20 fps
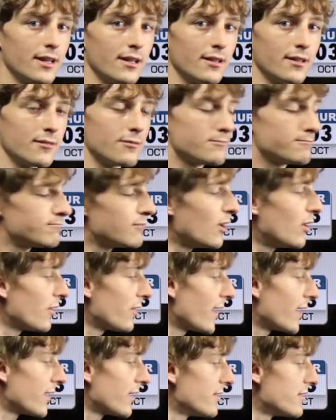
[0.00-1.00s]
and
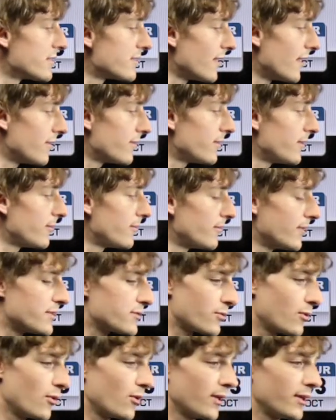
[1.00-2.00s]
all that good stuff.
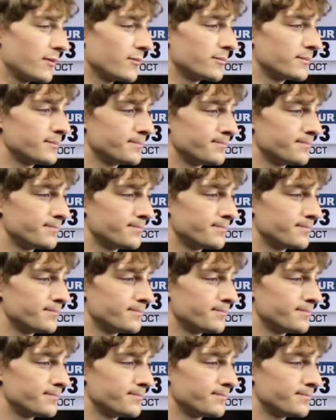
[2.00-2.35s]
Let's roll it.